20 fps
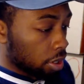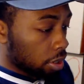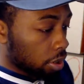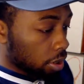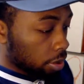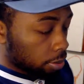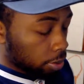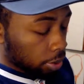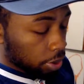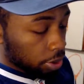
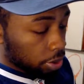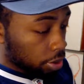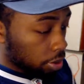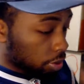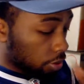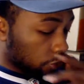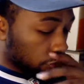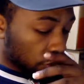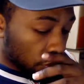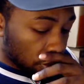
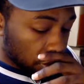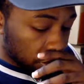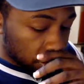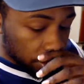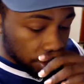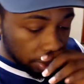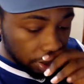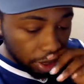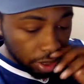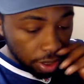completions,
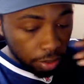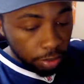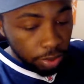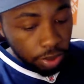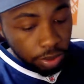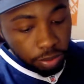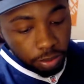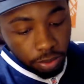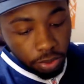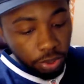42
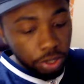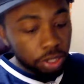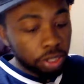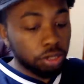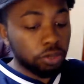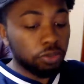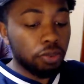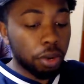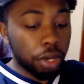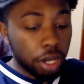attempts,
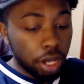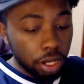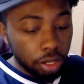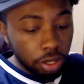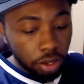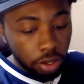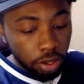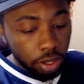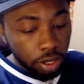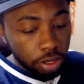348
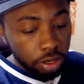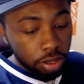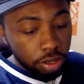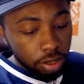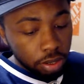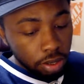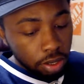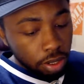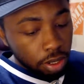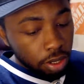
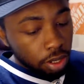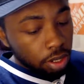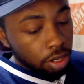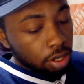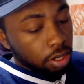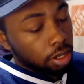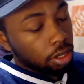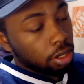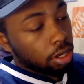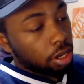yards,
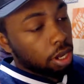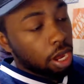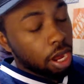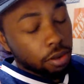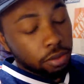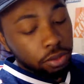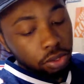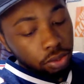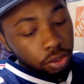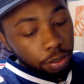
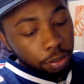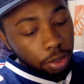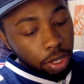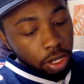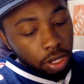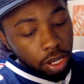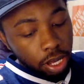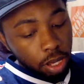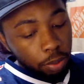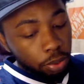average
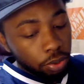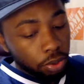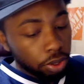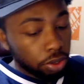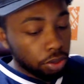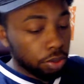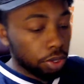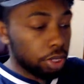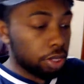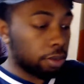
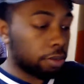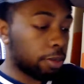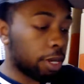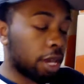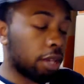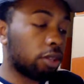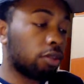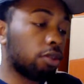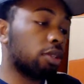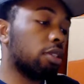8.3,
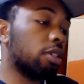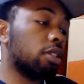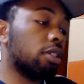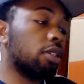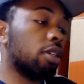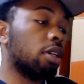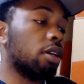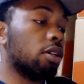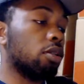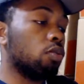had three
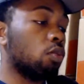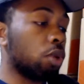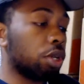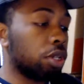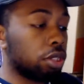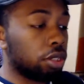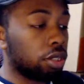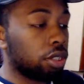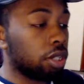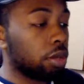touchdowns, one
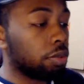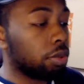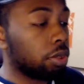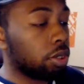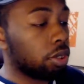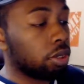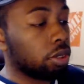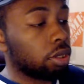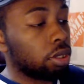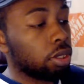
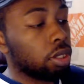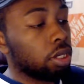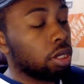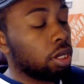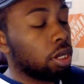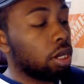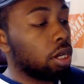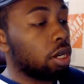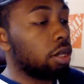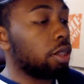interception.
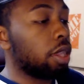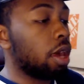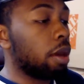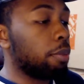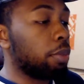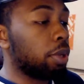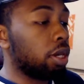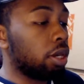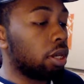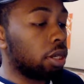
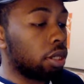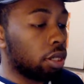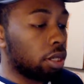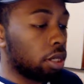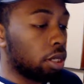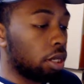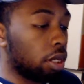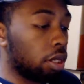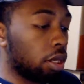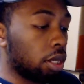That being
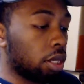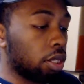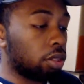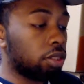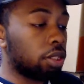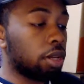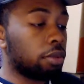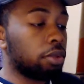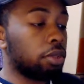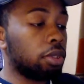the
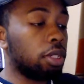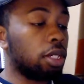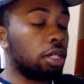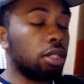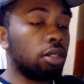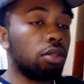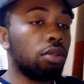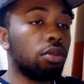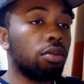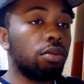interception that
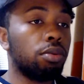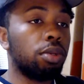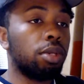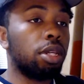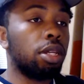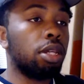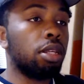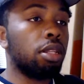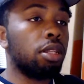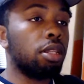he threw
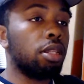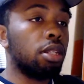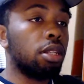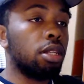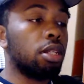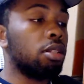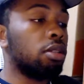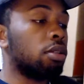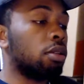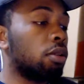in the
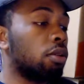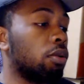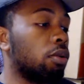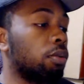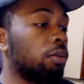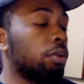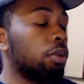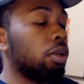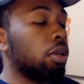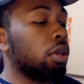end zone,